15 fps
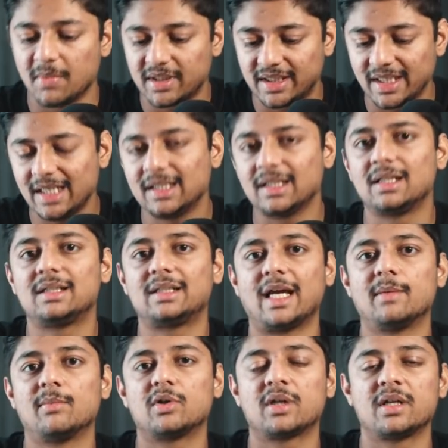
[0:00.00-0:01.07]
but take little
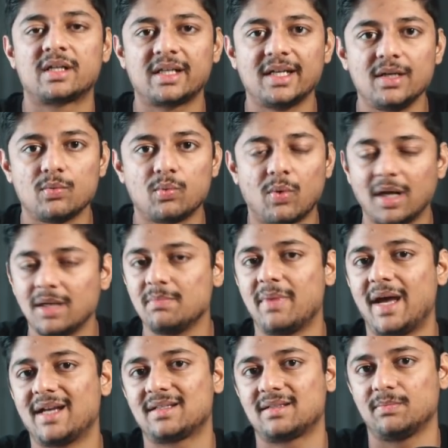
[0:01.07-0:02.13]
time out and read one
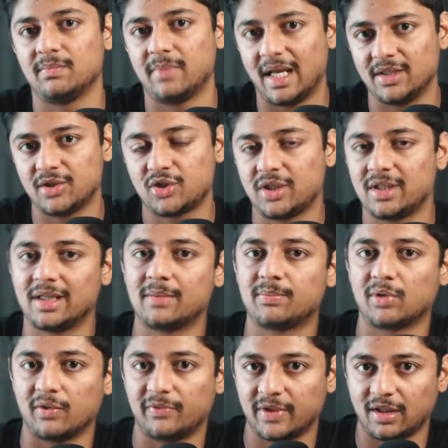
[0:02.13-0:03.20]
bank's balance sheet and
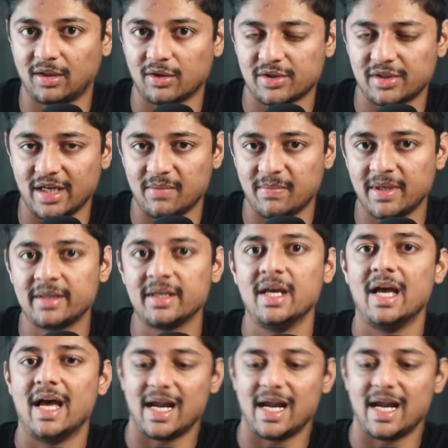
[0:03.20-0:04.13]
profit and loss statement.